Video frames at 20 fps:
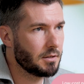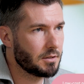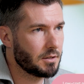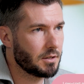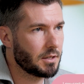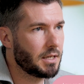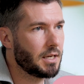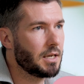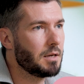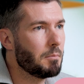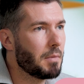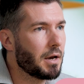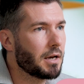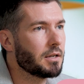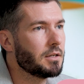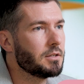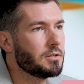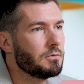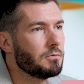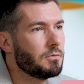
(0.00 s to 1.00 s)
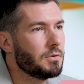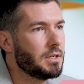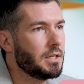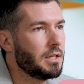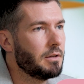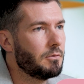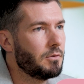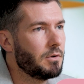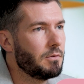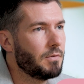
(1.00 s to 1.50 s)
It's a key mechanism for
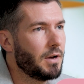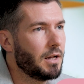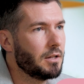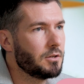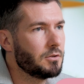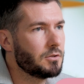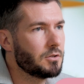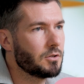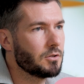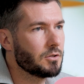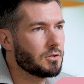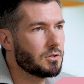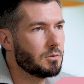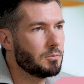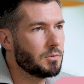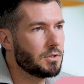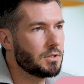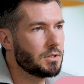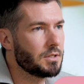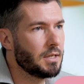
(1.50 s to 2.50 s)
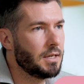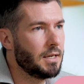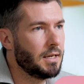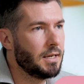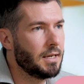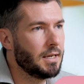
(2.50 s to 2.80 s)
delivering value to customers.